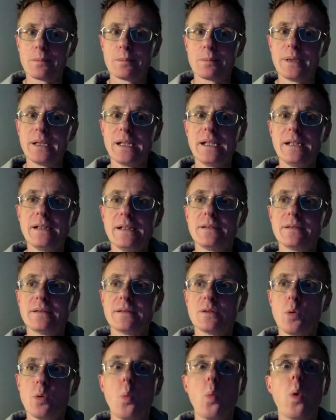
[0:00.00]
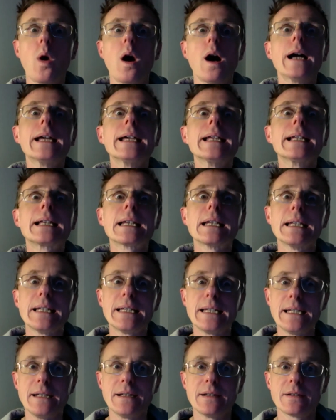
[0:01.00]
been
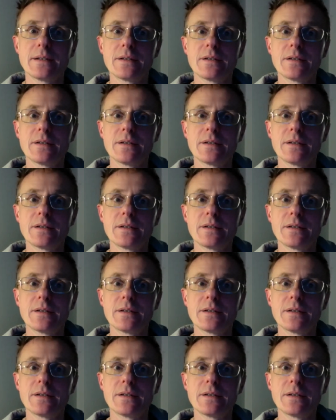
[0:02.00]
widely